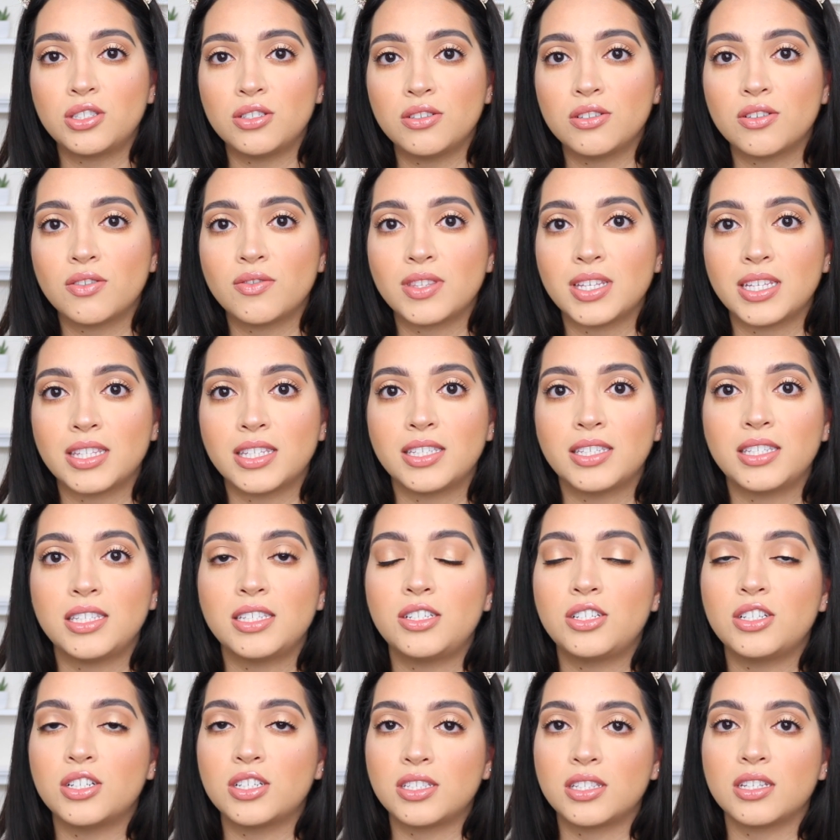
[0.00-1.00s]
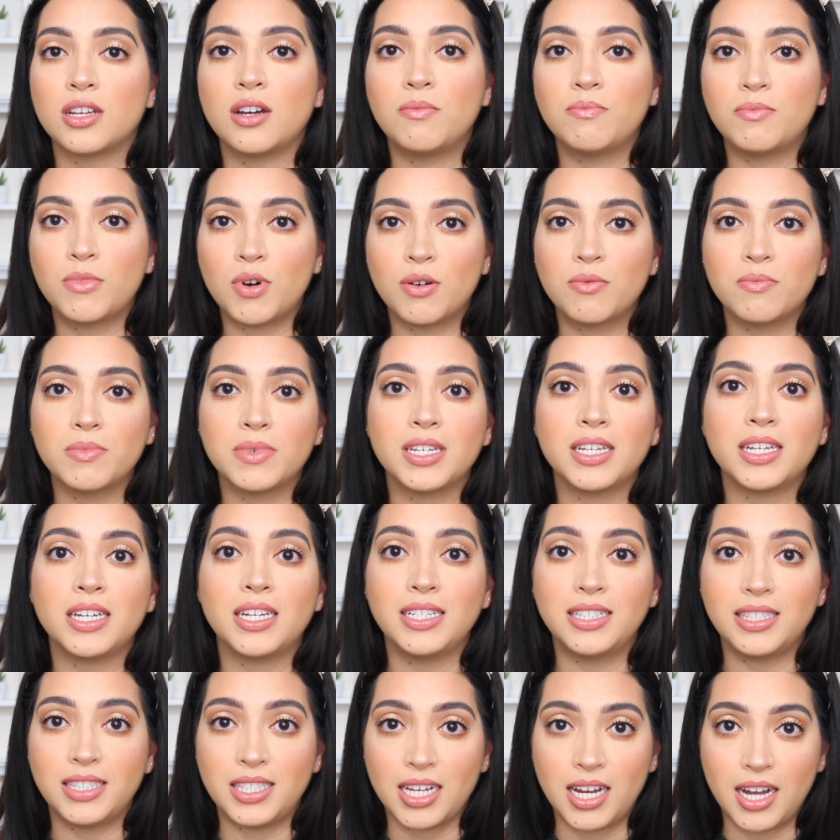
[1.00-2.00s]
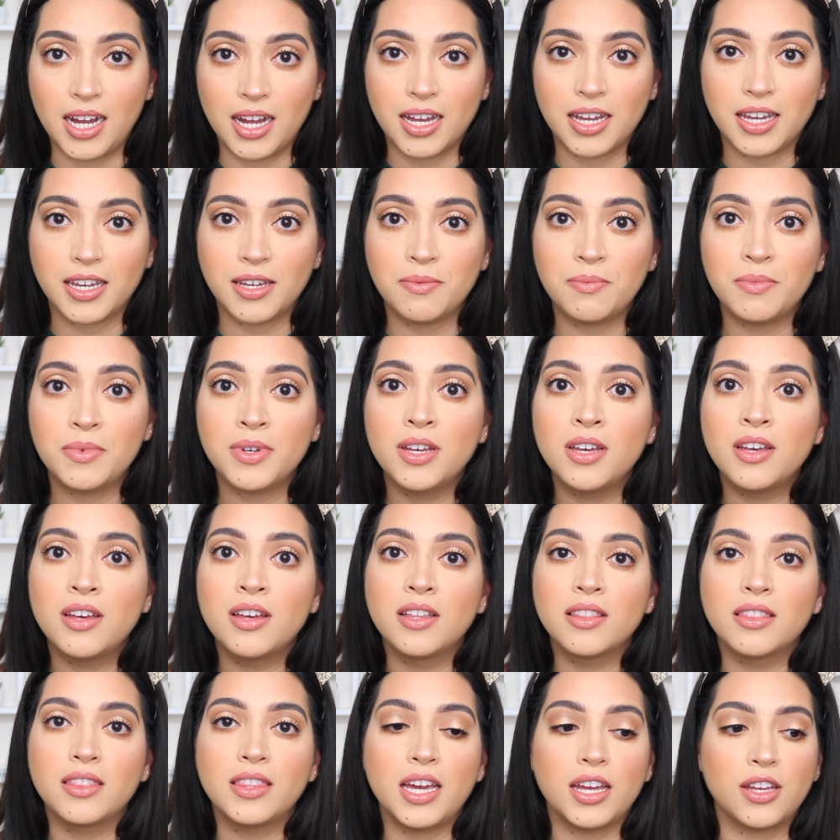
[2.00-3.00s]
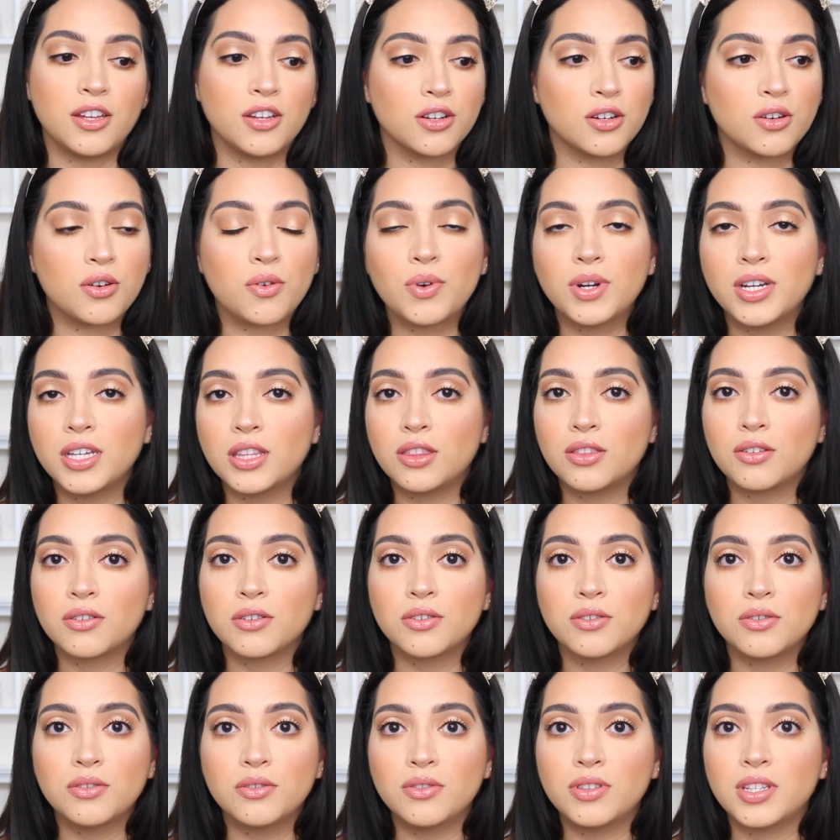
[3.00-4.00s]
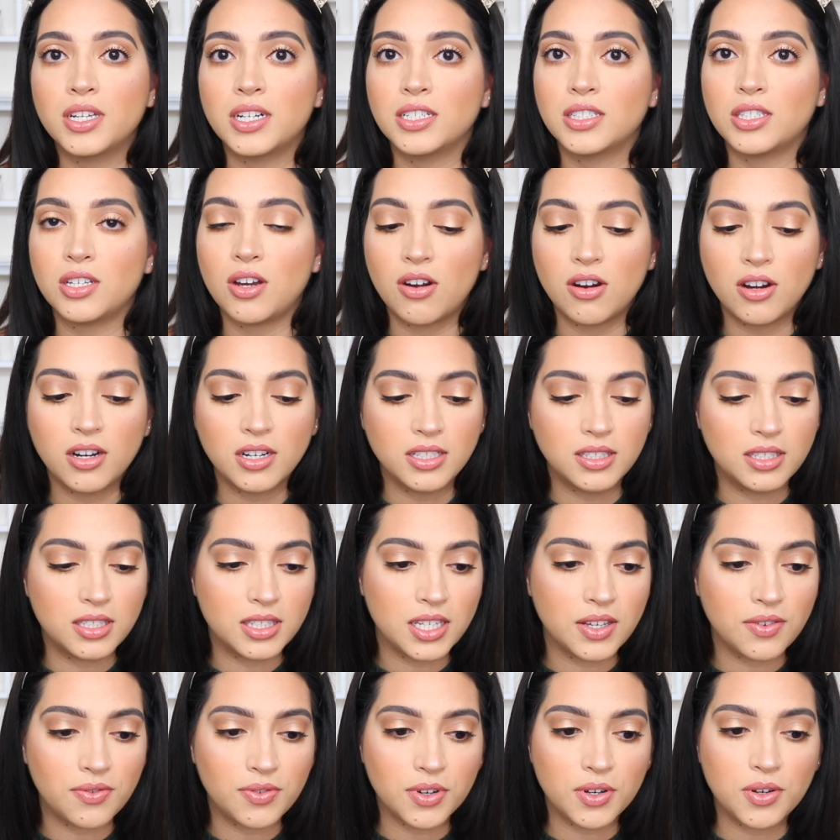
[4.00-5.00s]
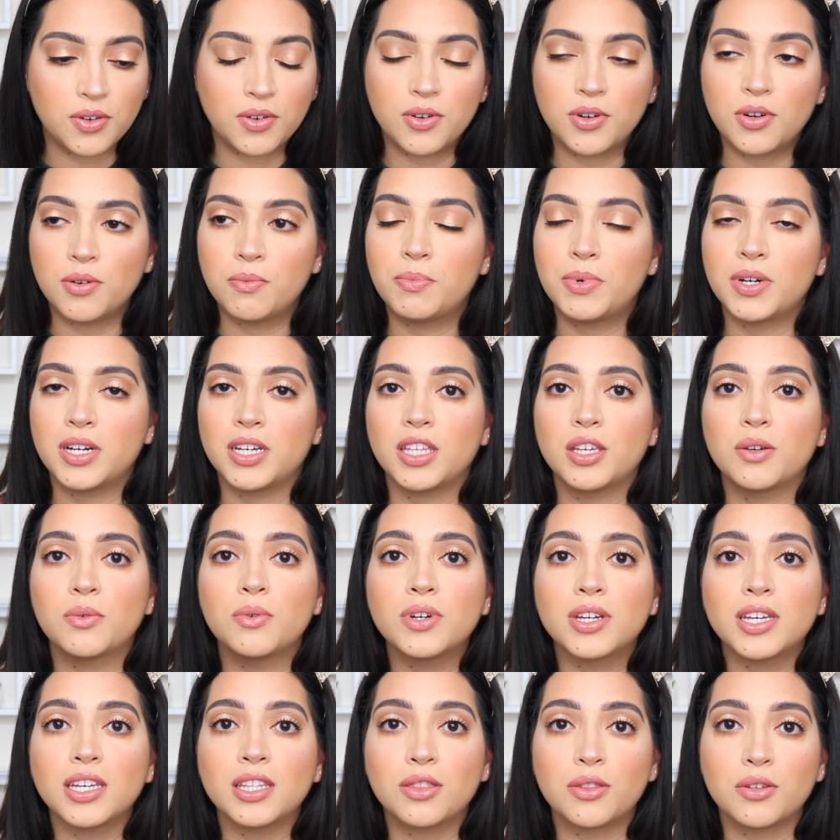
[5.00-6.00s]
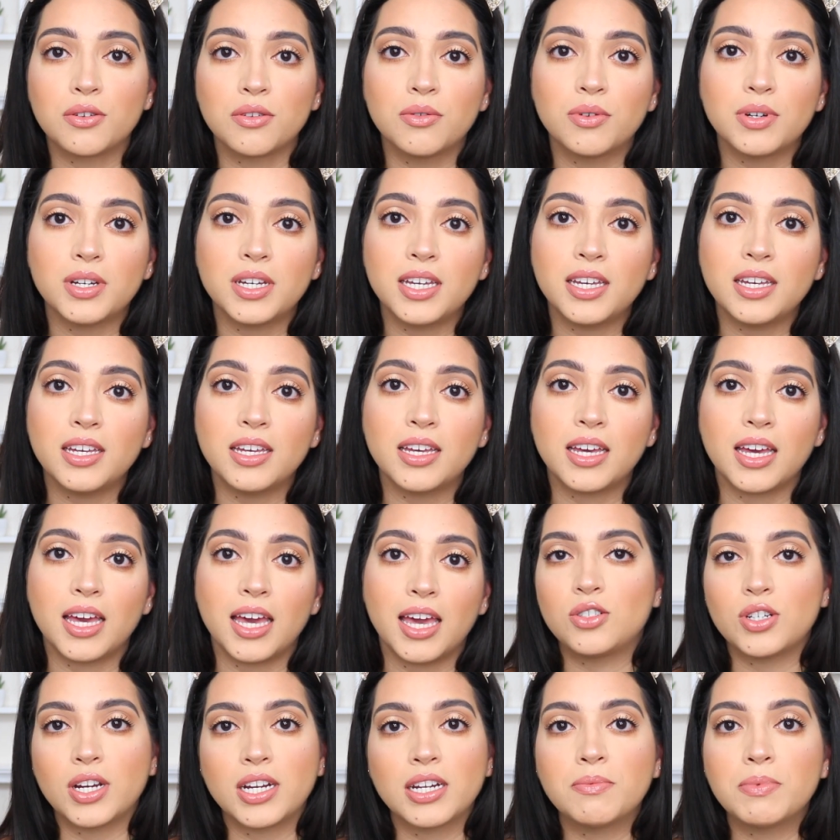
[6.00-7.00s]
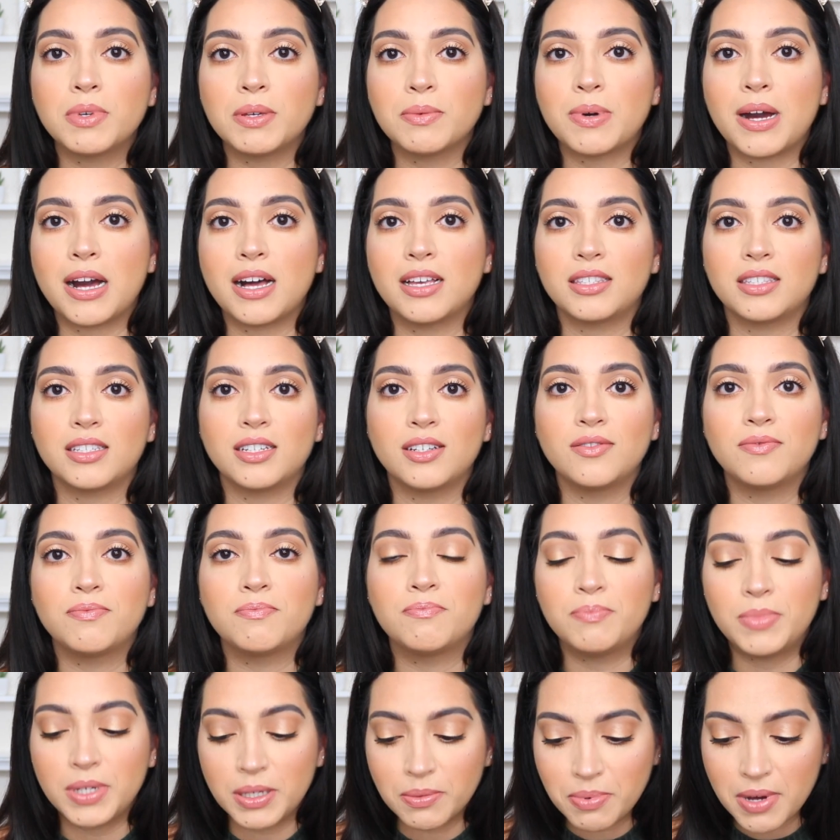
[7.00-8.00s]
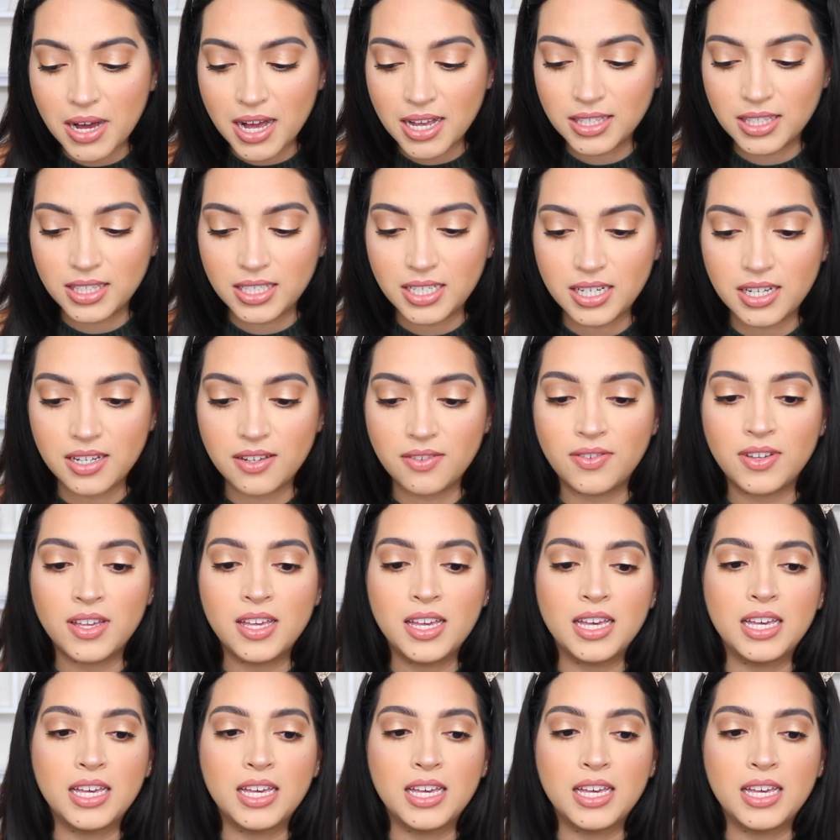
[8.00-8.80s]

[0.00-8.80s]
to know that this is just a moment in time that you're going through, that it's hard, it's difficult, but you will get through it. Try to be positive. Be positive.